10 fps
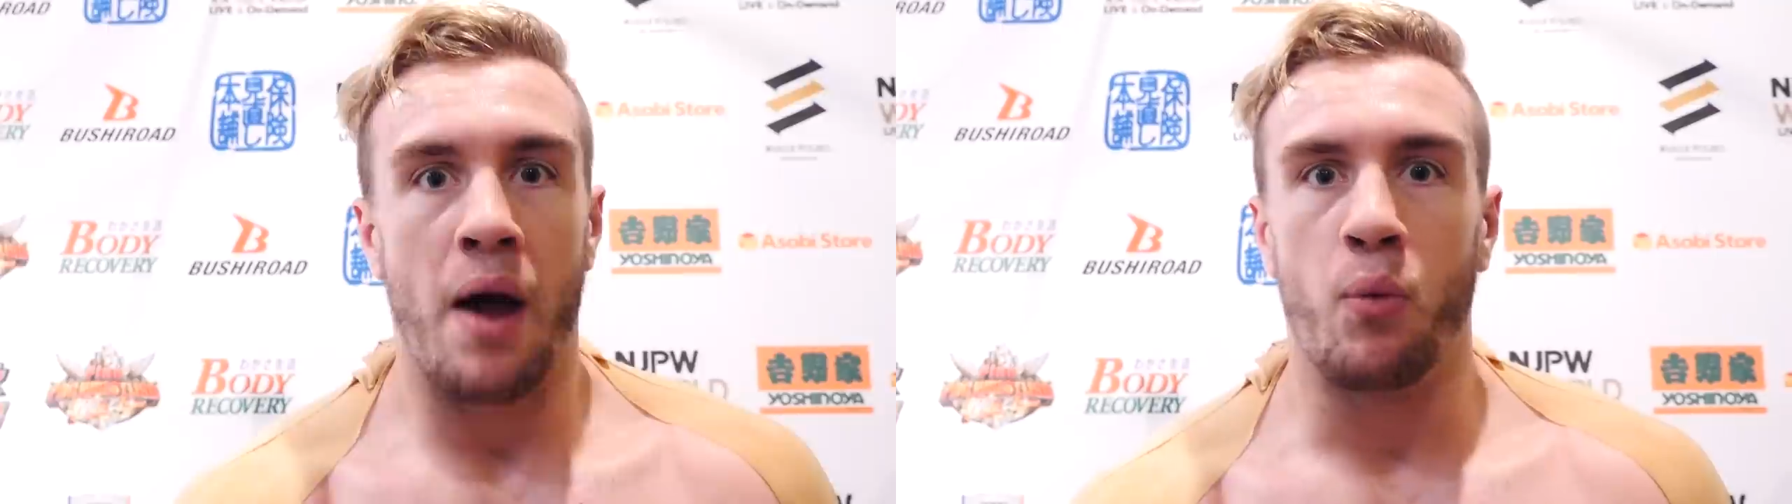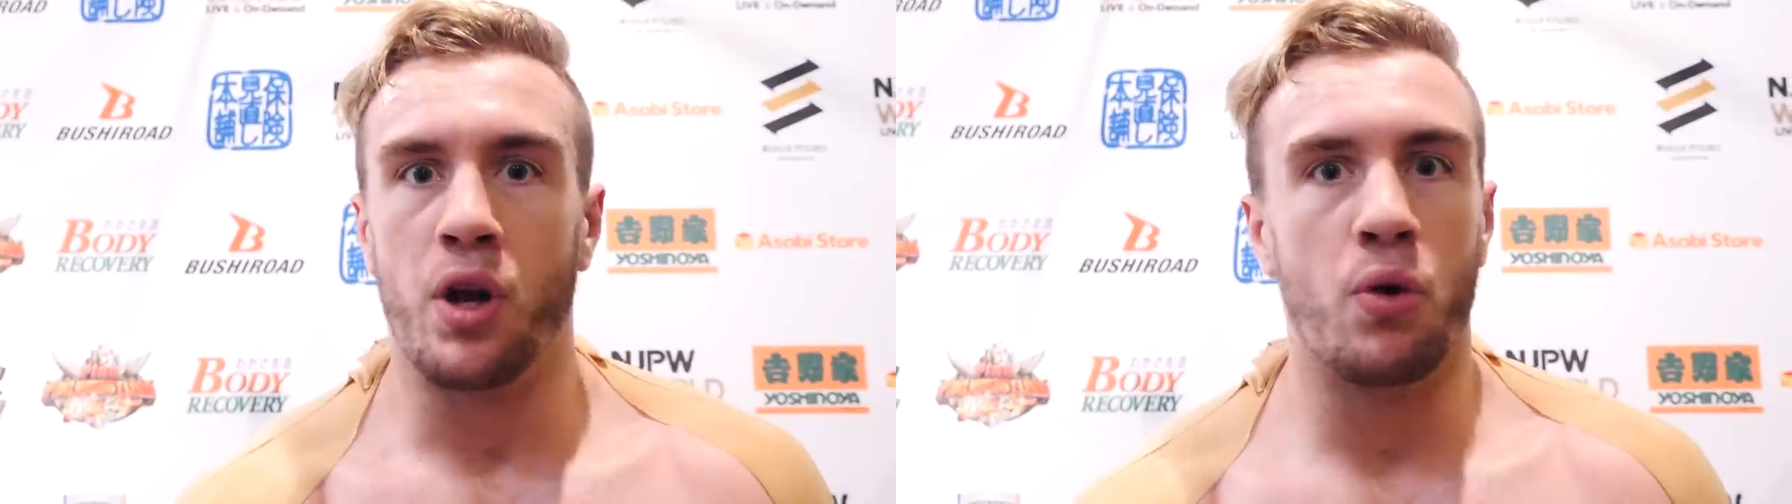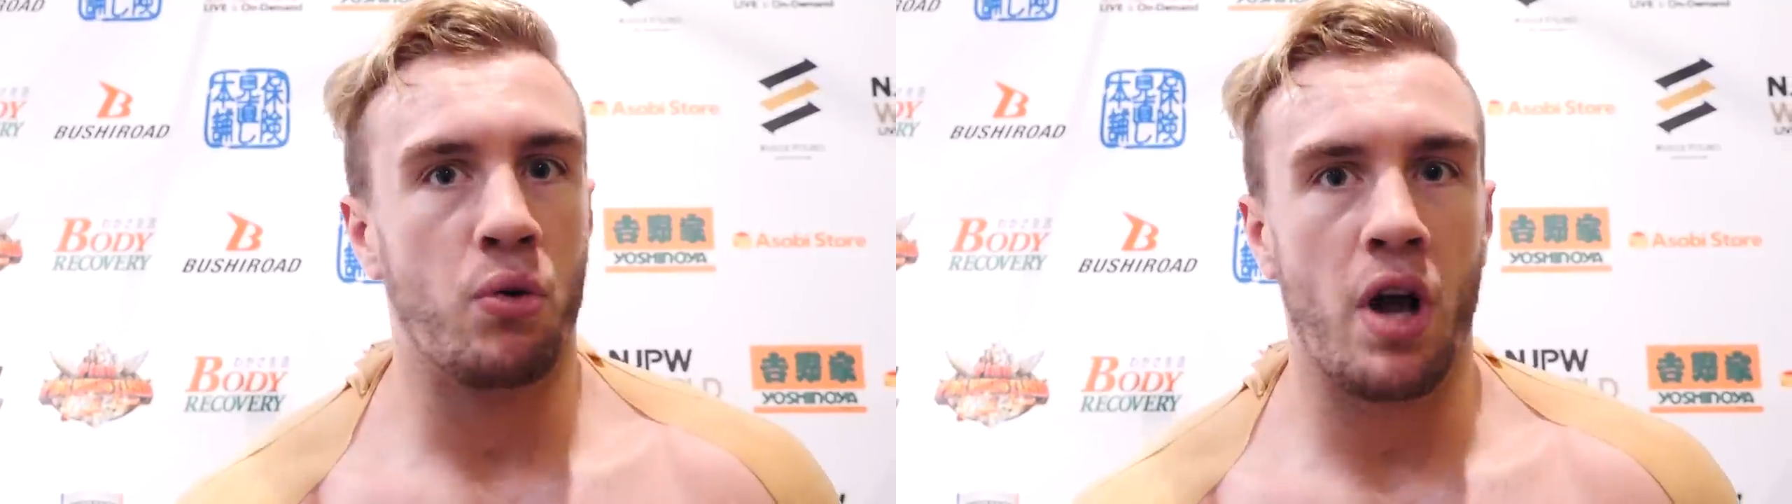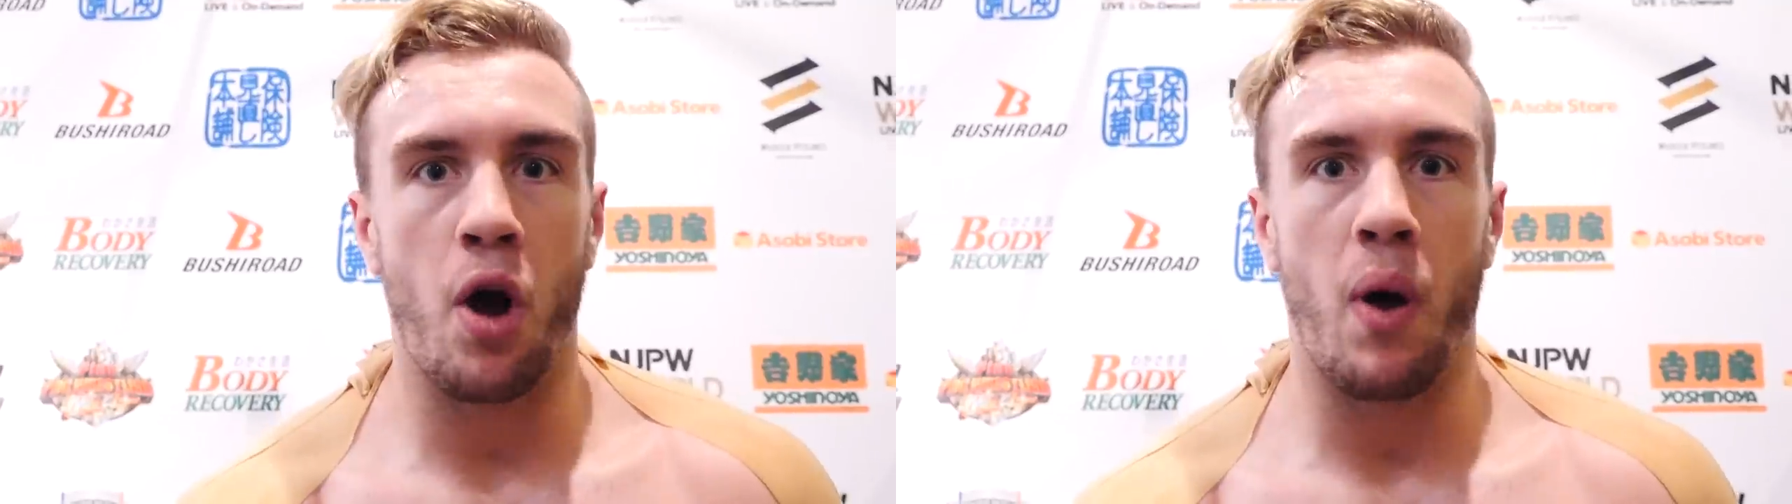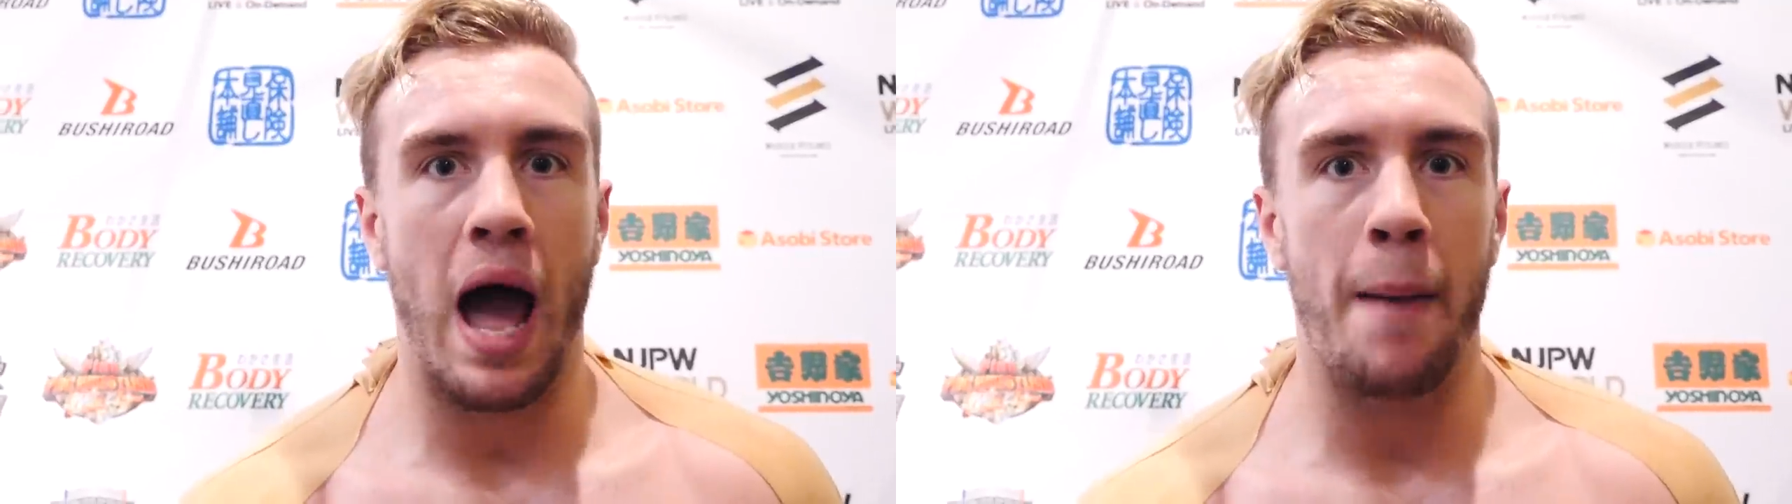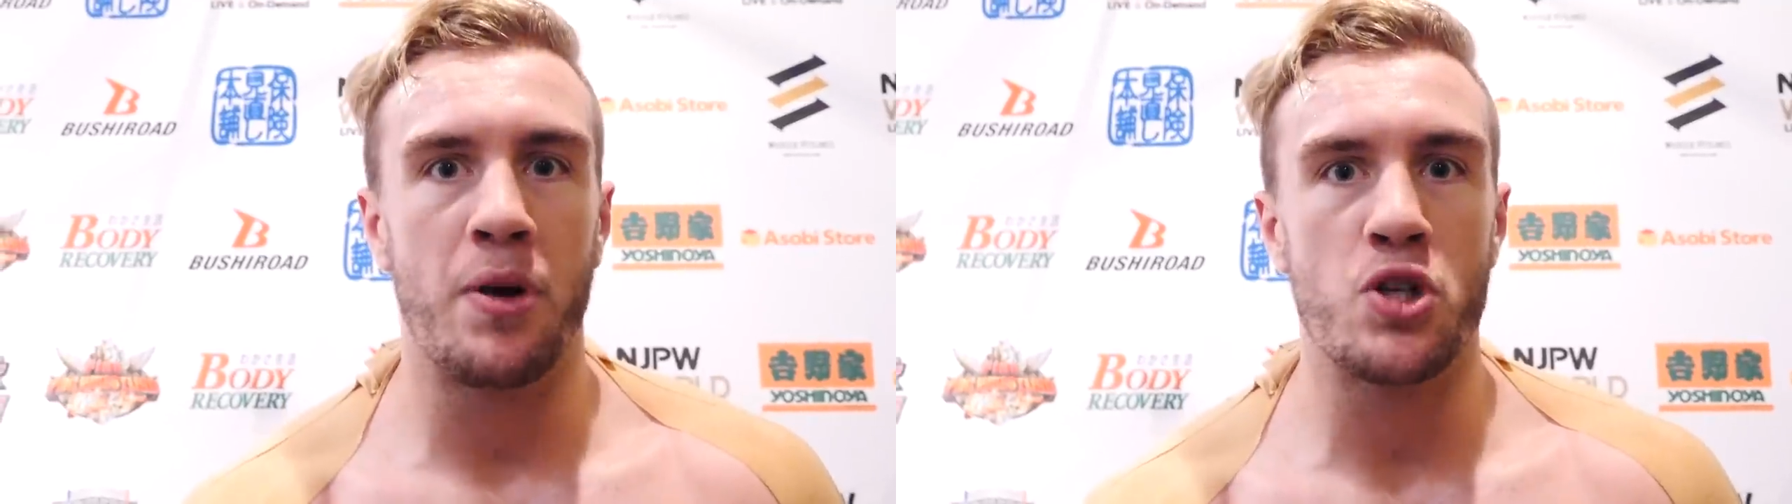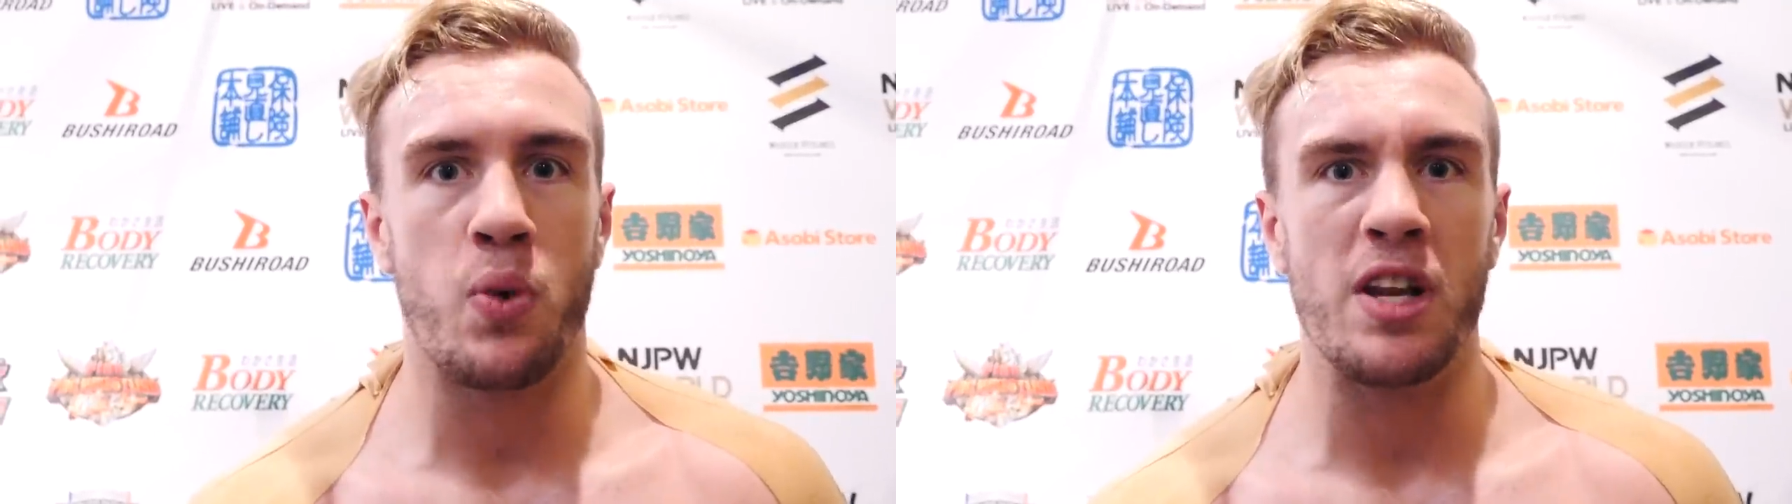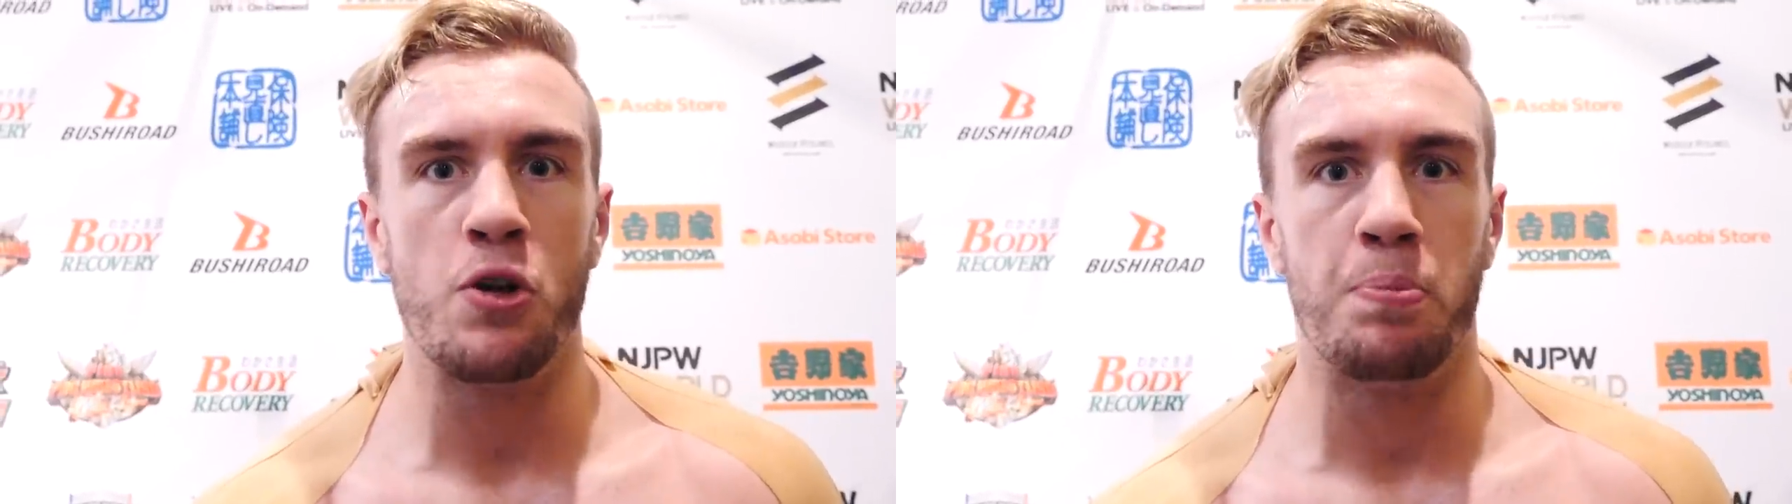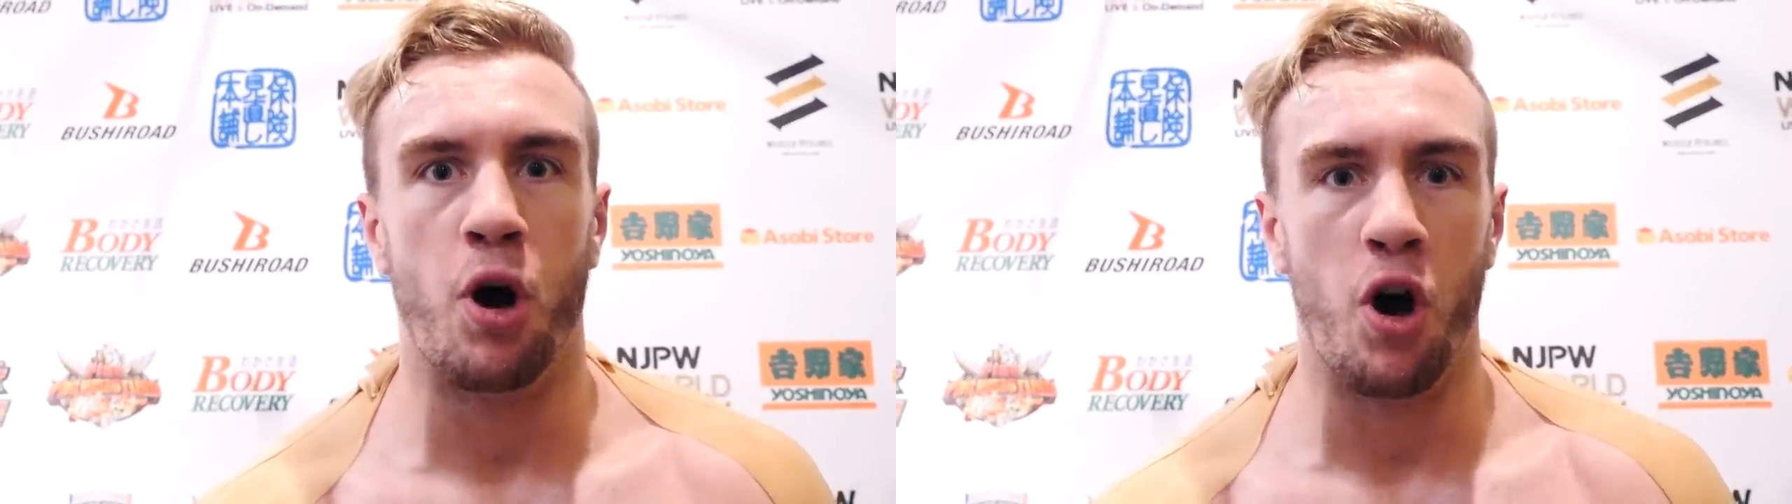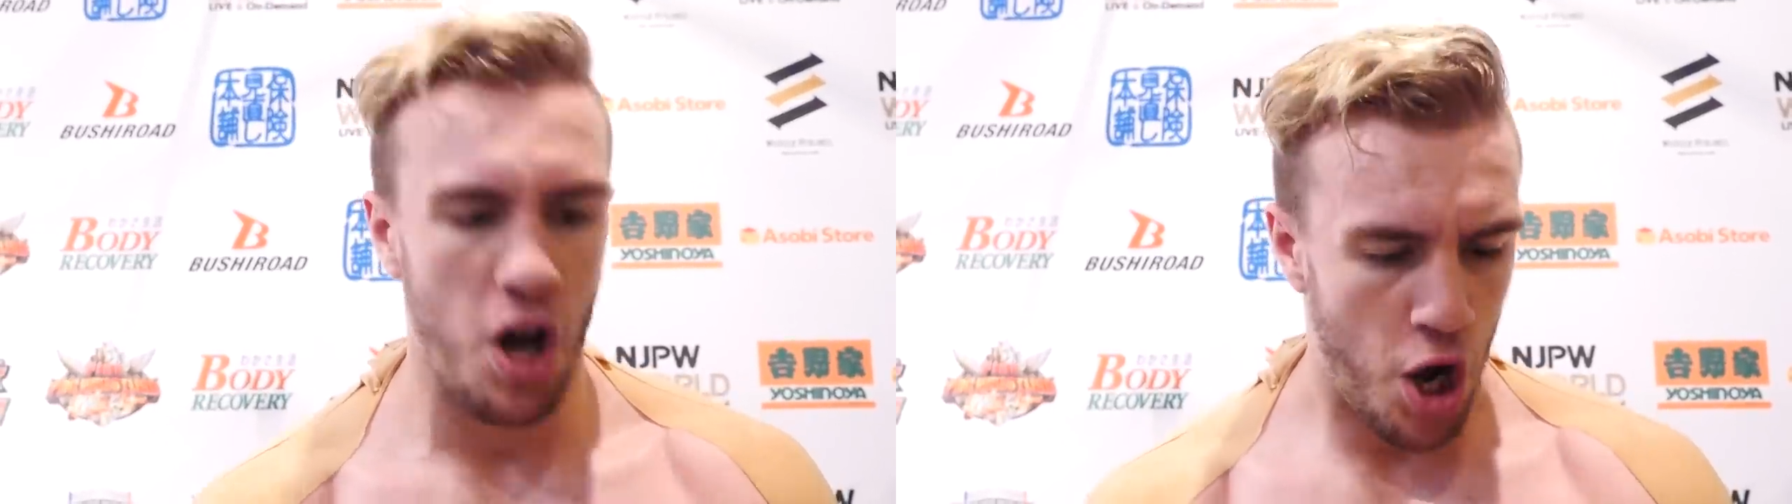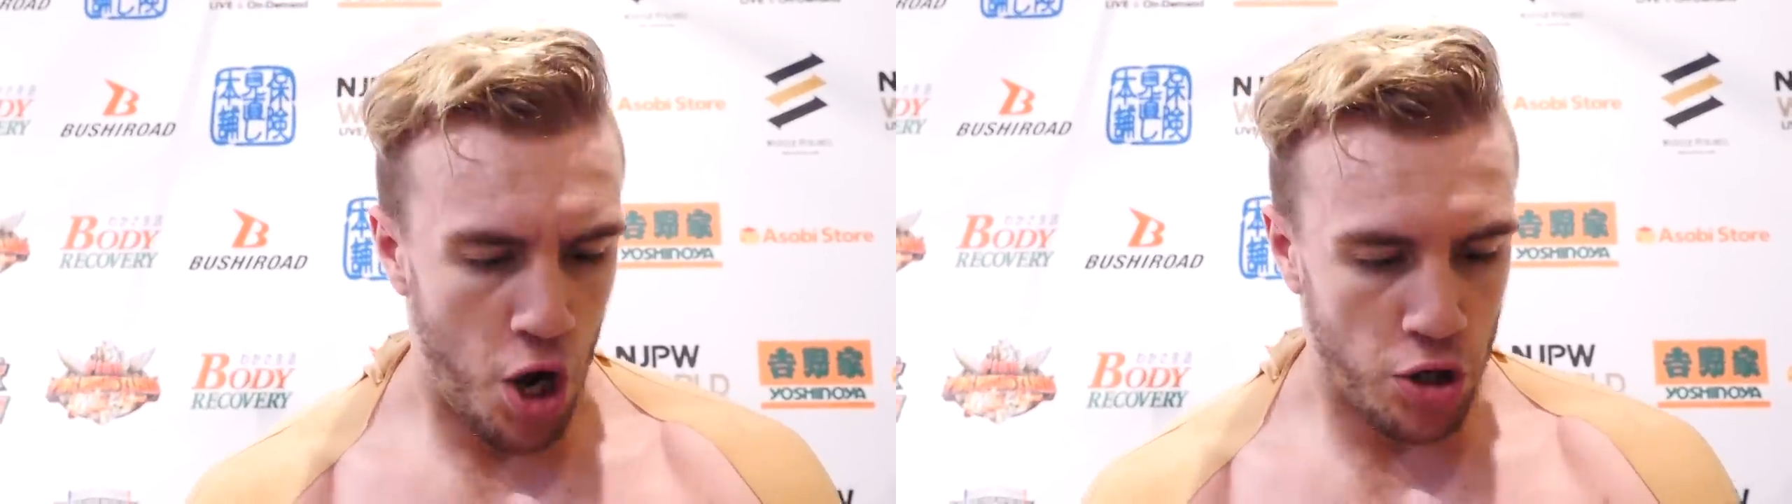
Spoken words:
And we all know what happens when you put